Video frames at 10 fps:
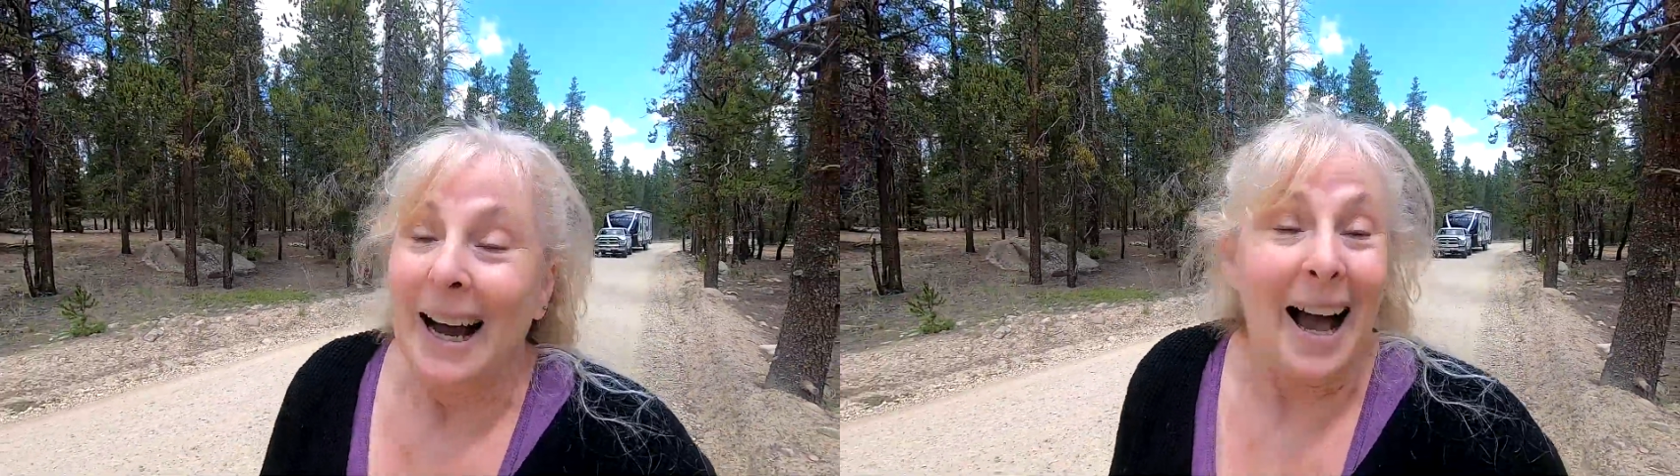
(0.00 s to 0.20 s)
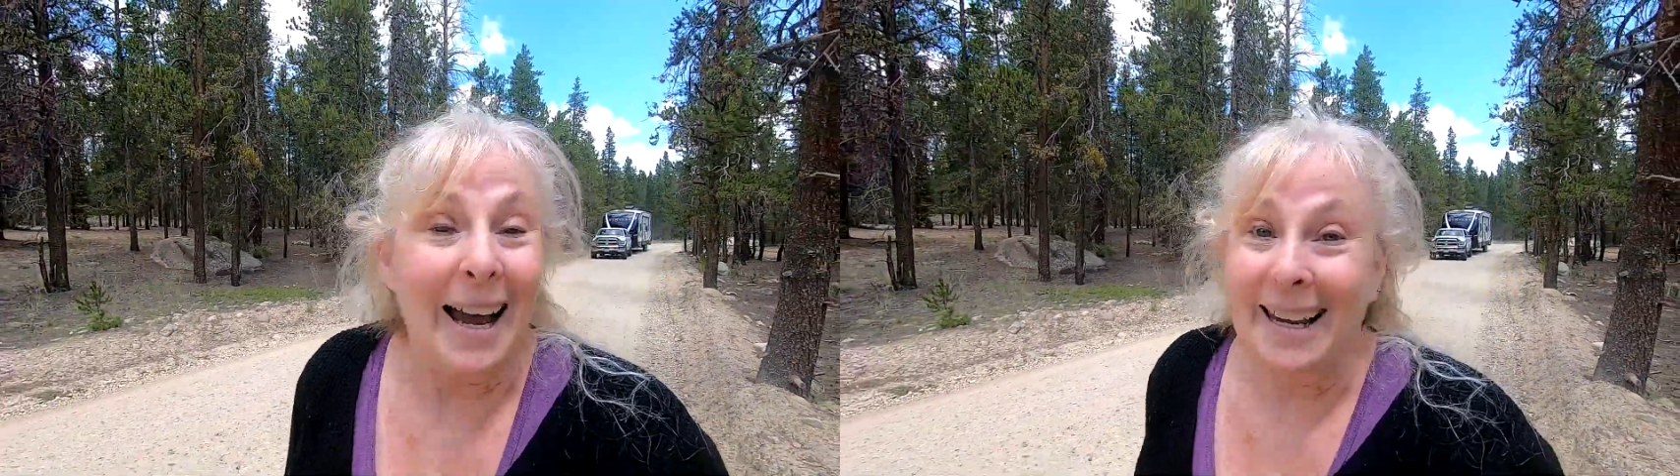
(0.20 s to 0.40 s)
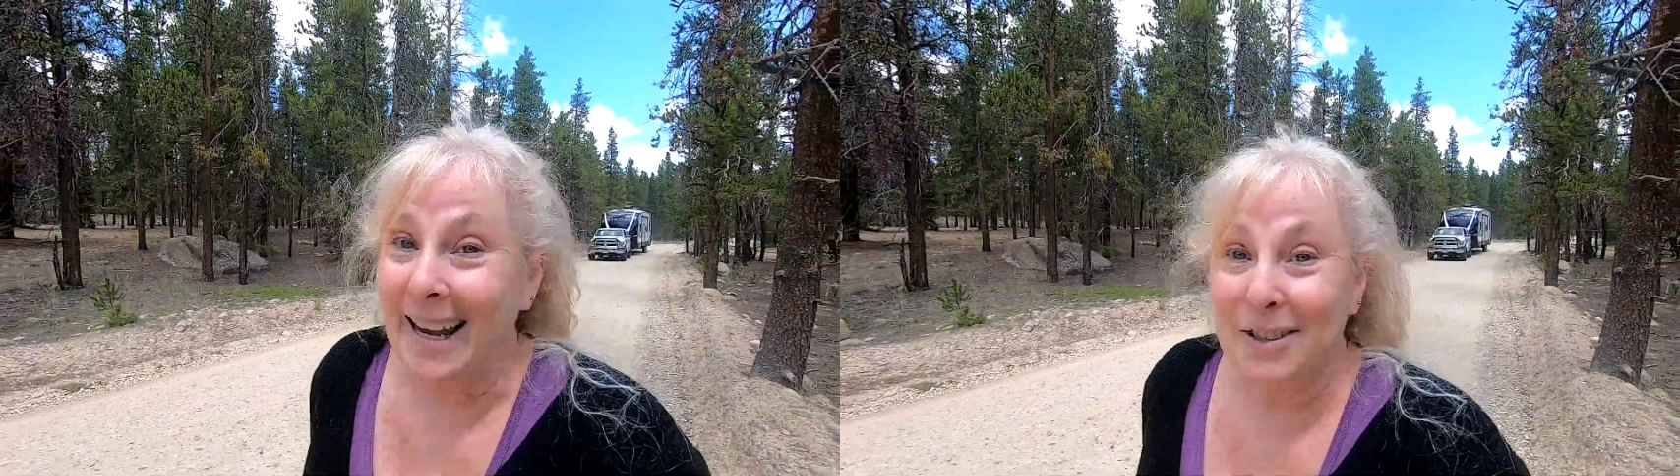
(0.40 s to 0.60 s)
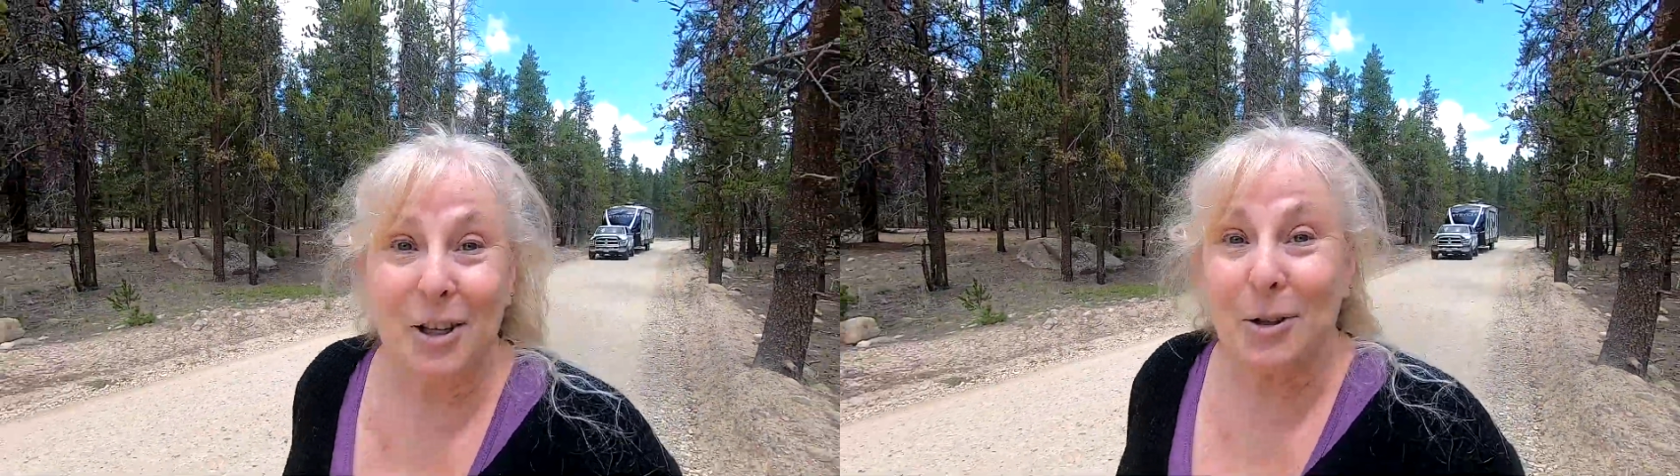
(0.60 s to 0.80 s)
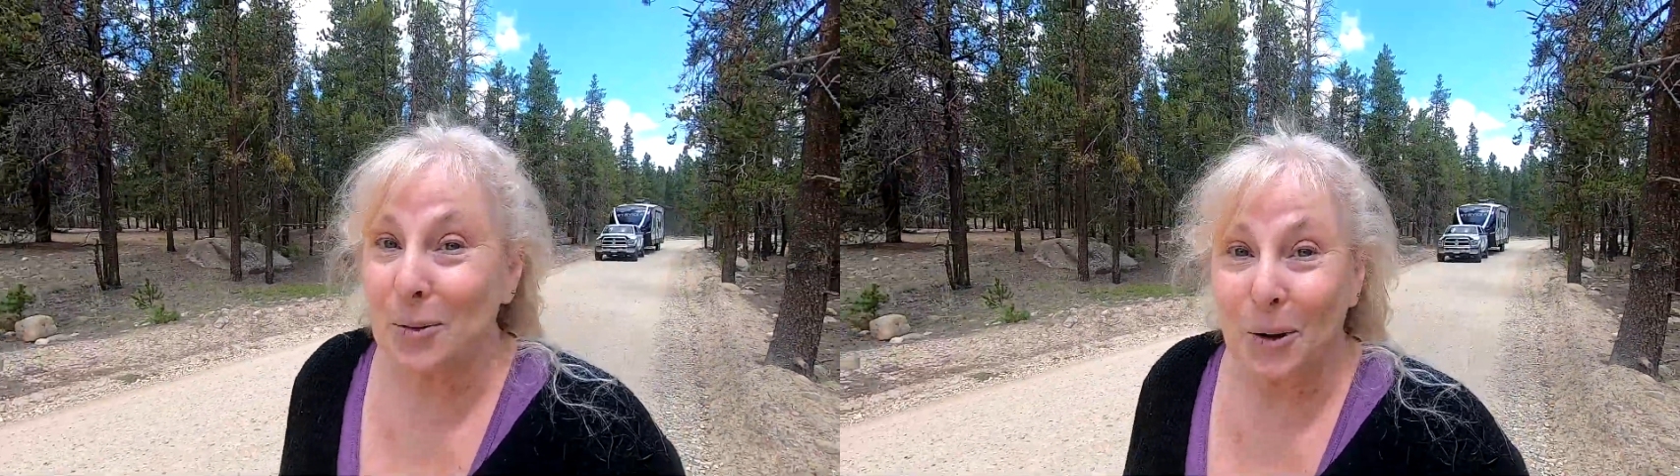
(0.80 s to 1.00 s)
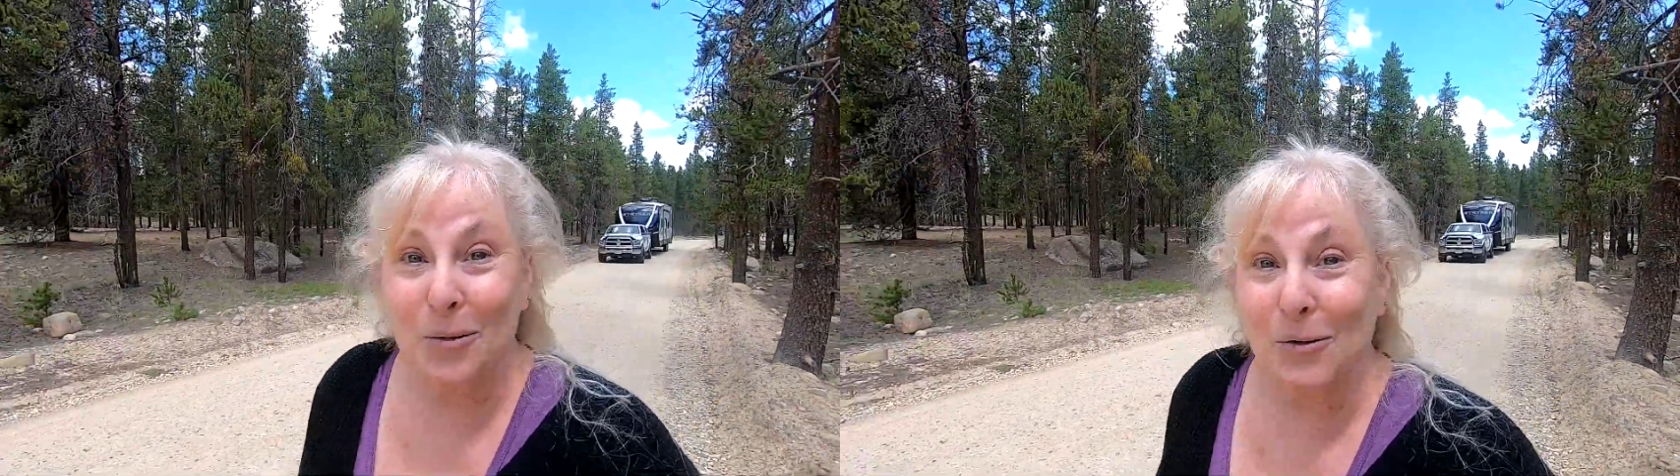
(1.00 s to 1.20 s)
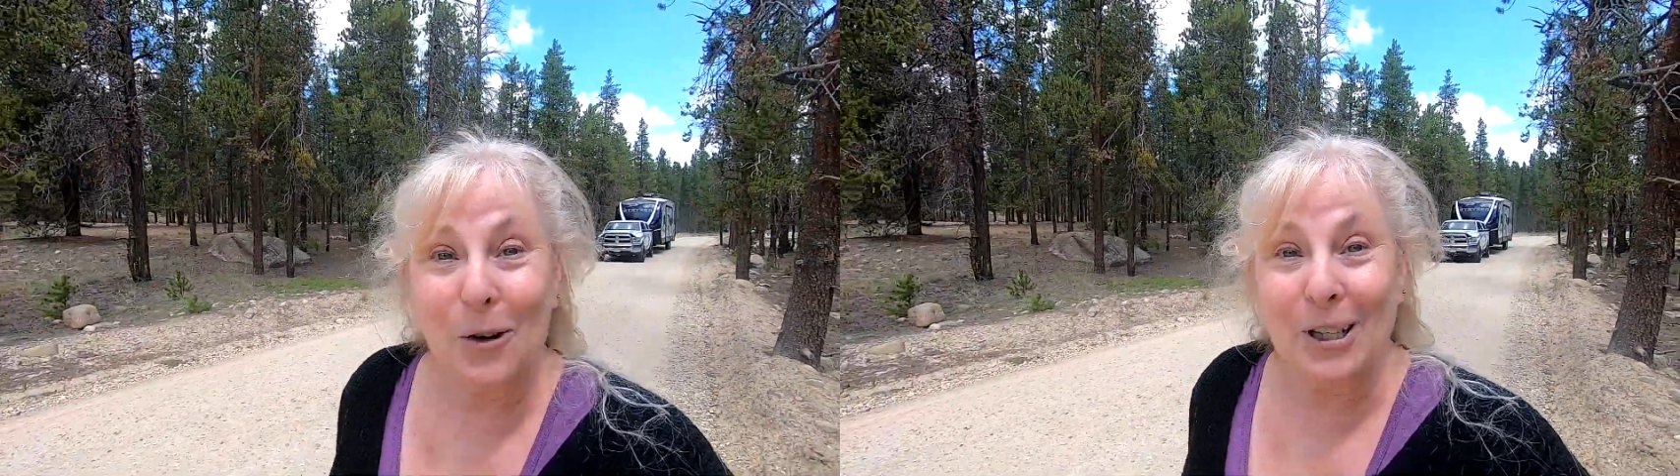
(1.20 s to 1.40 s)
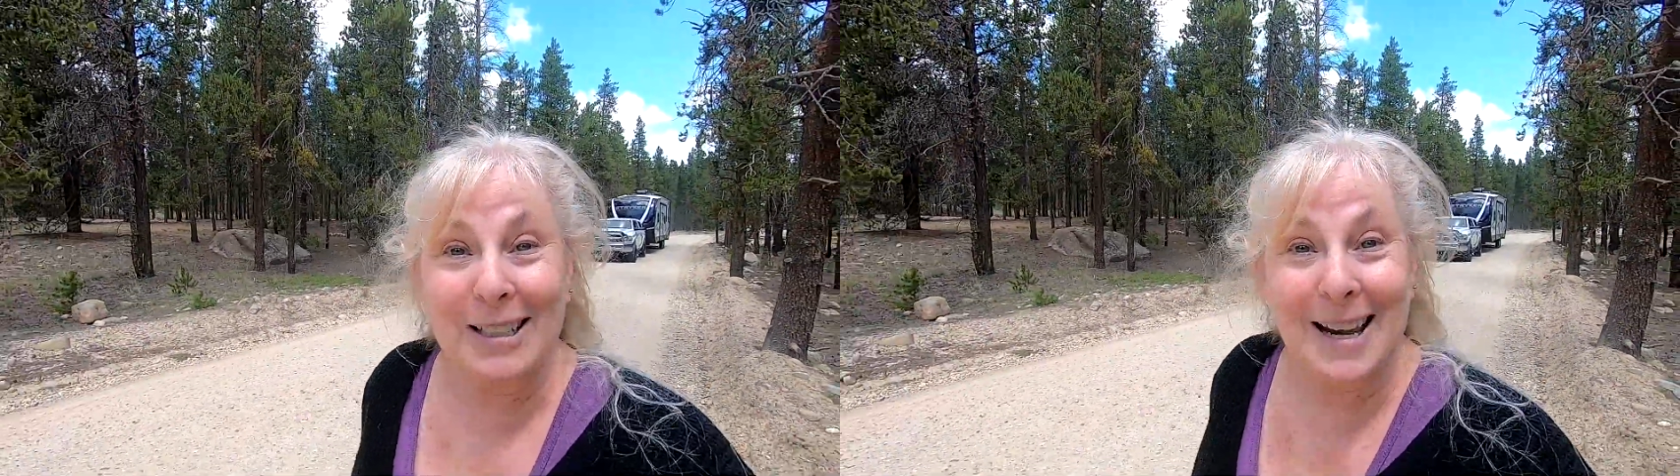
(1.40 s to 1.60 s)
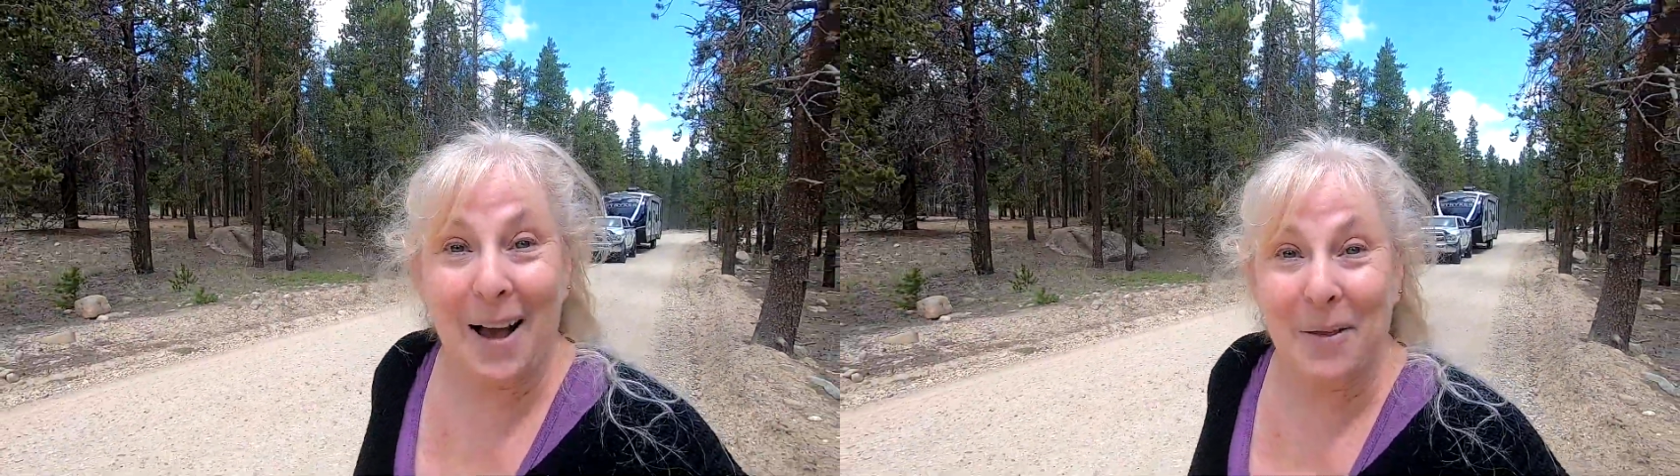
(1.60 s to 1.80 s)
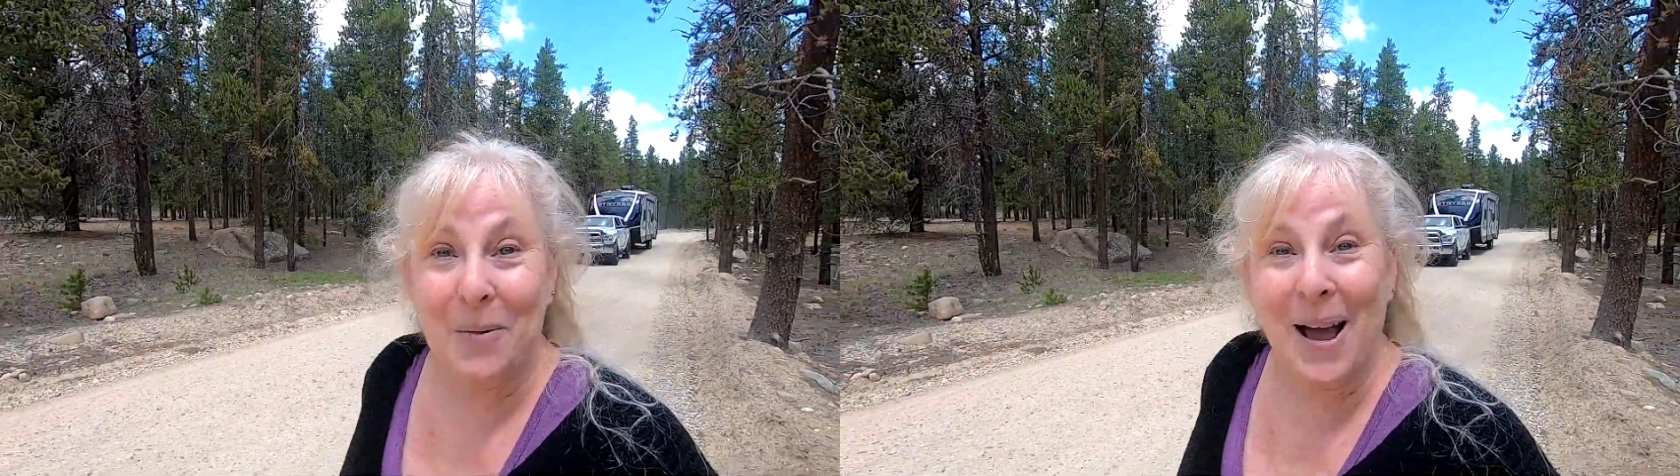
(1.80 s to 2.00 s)
I guess there's room for you
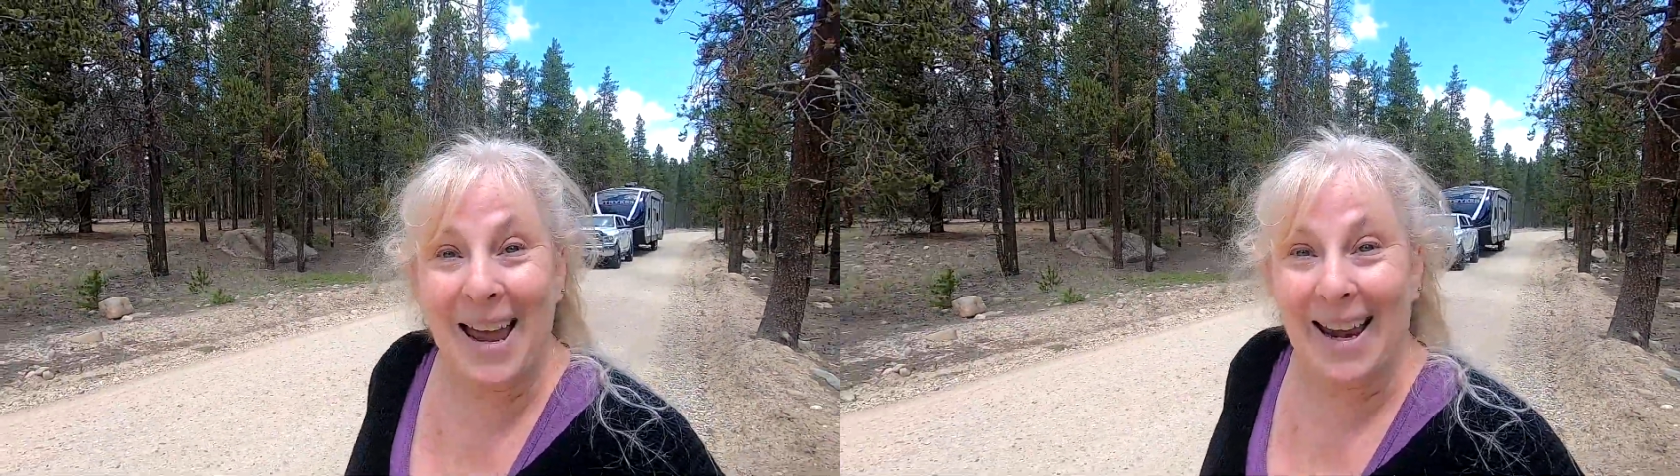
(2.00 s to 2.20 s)
down the way.